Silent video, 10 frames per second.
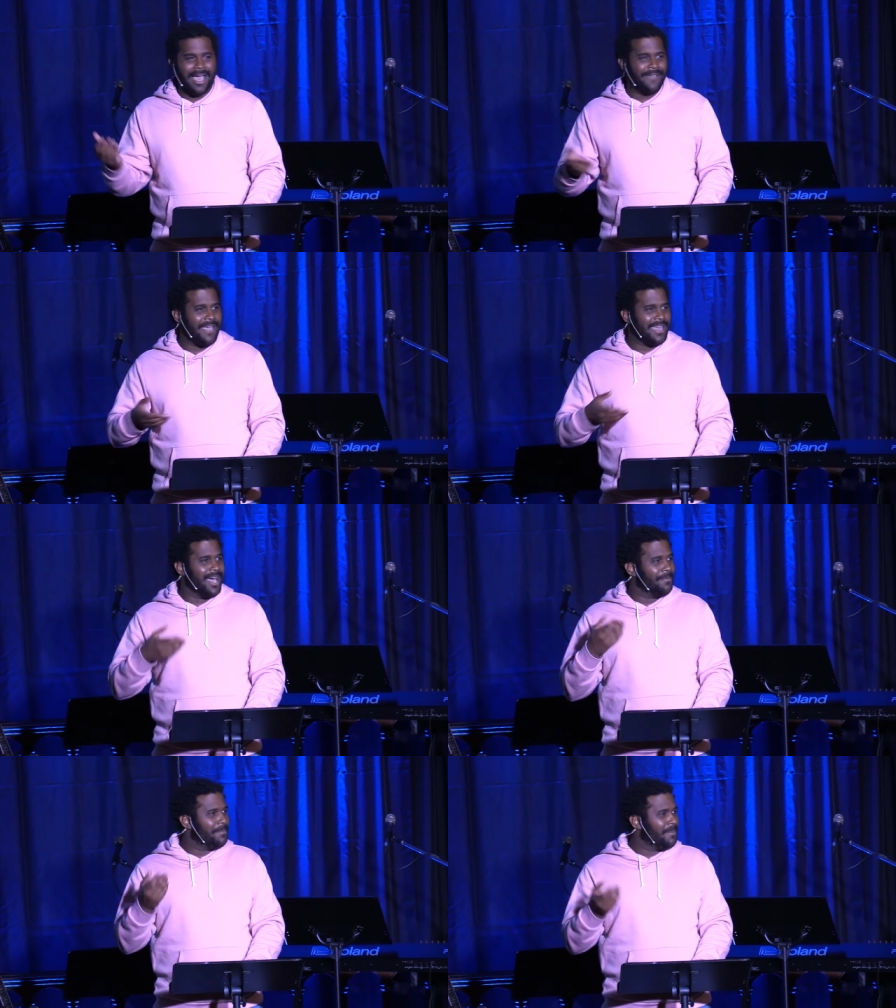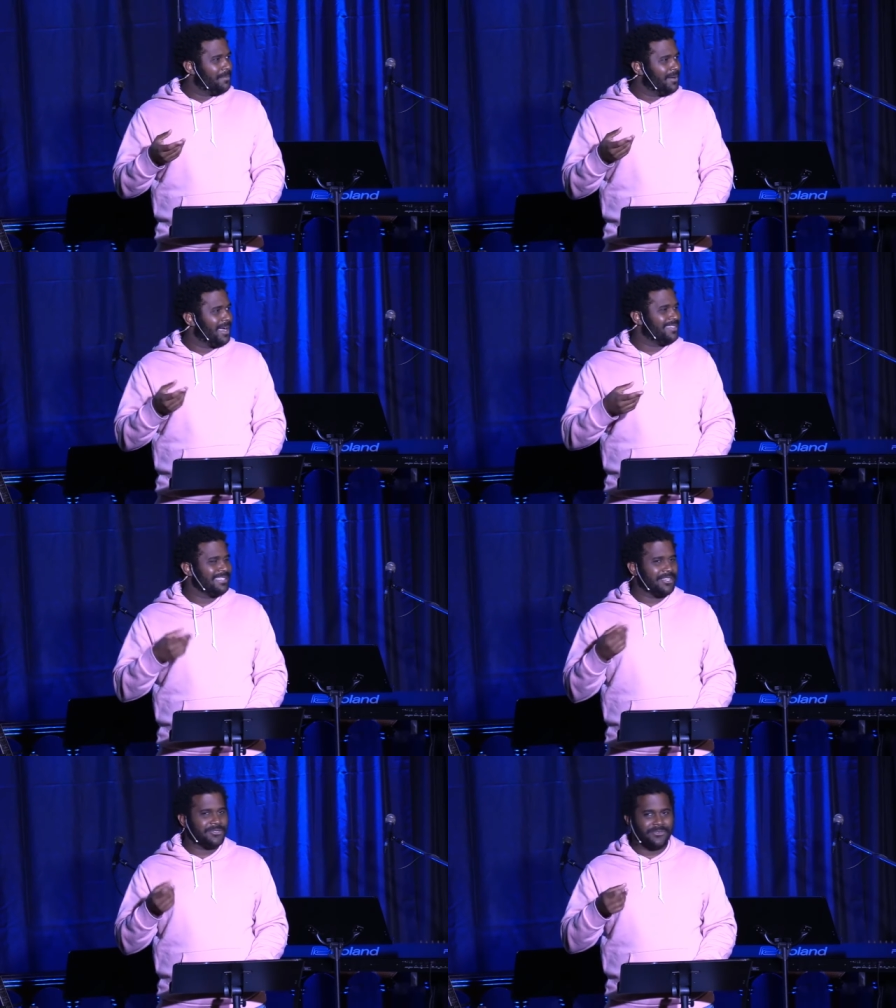I've had Hubba Bubba. I
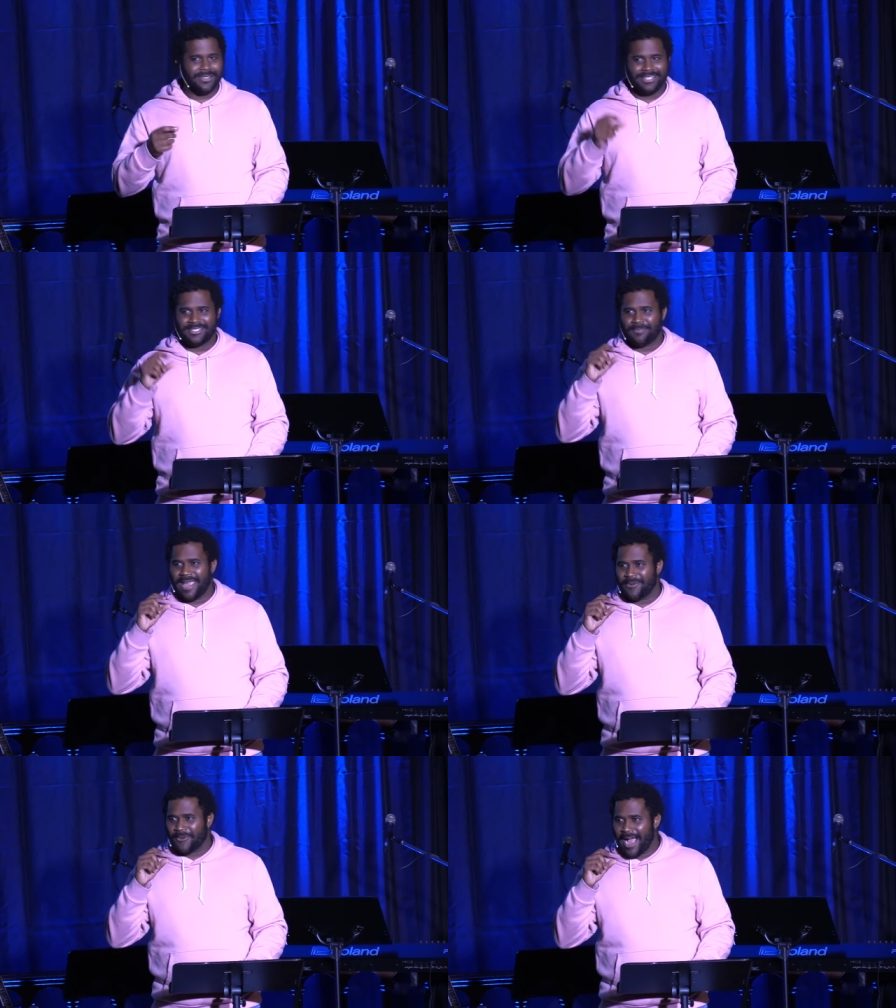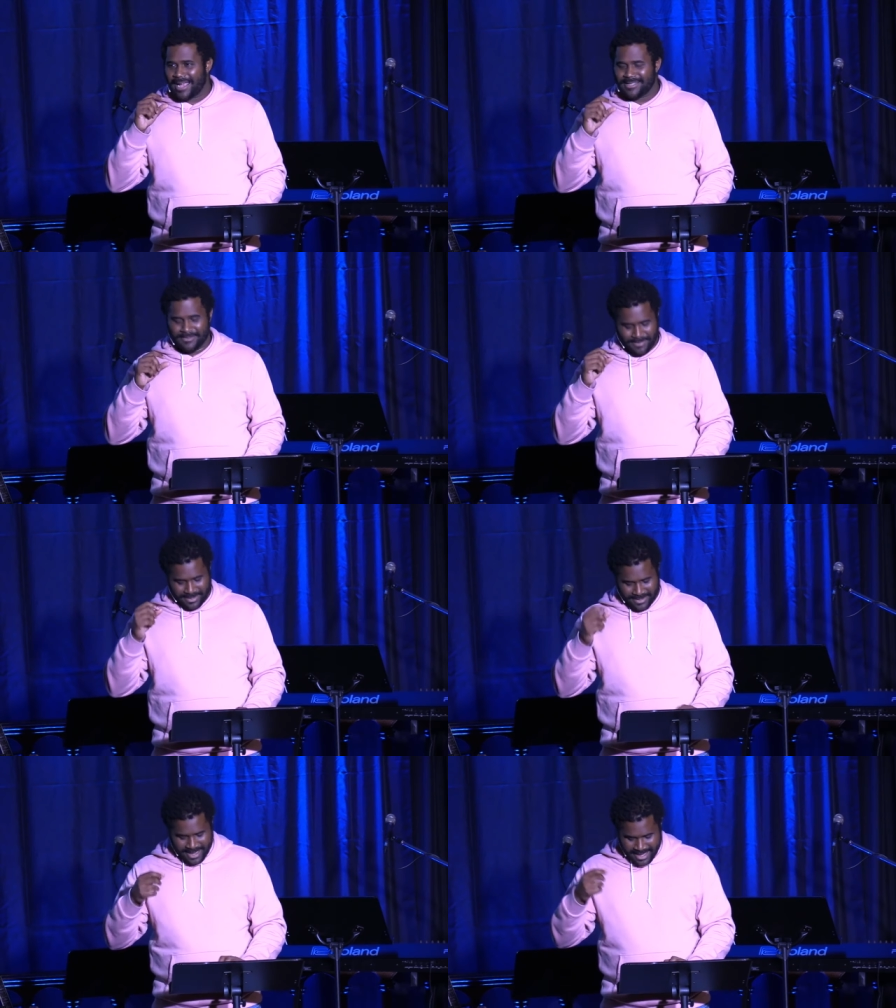think those are really just pink rocks,
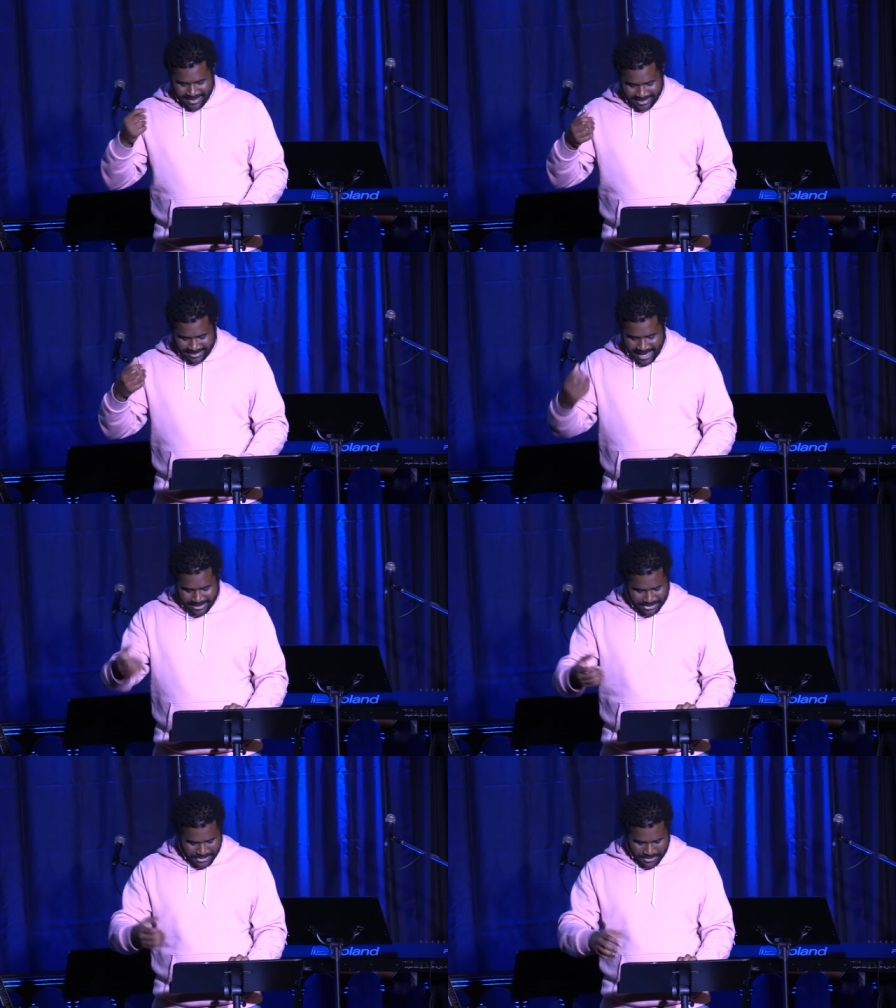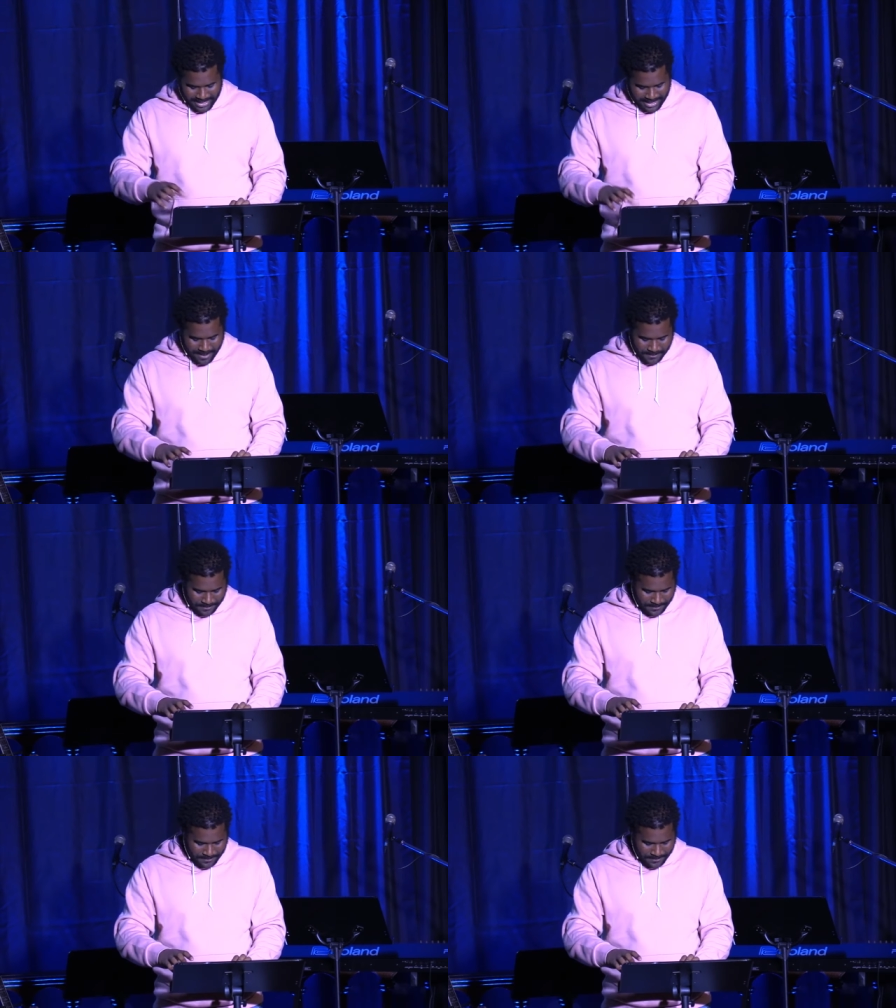but they say it's chewing gum.